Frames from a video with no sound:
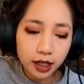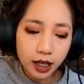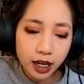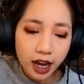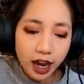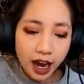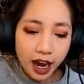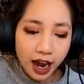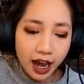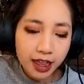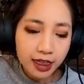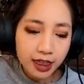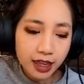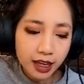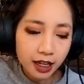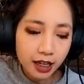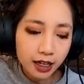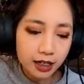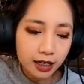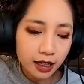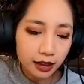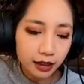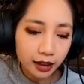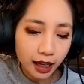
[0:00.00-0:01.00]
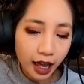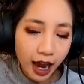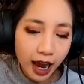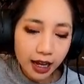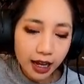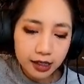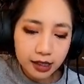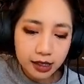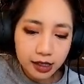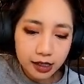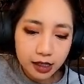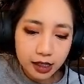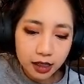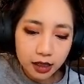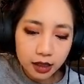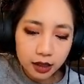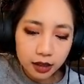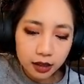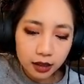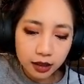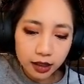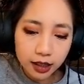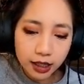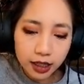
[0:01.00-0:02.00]
And then
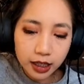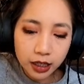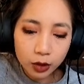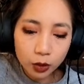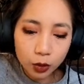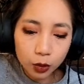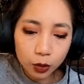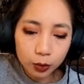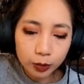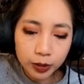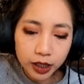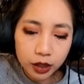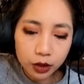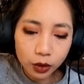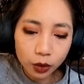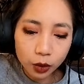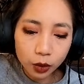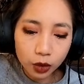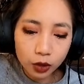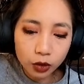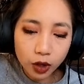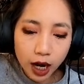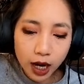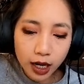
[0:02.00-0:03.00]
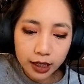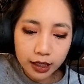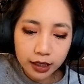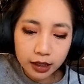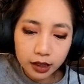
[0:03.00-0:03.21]
lastly, it will be chloride,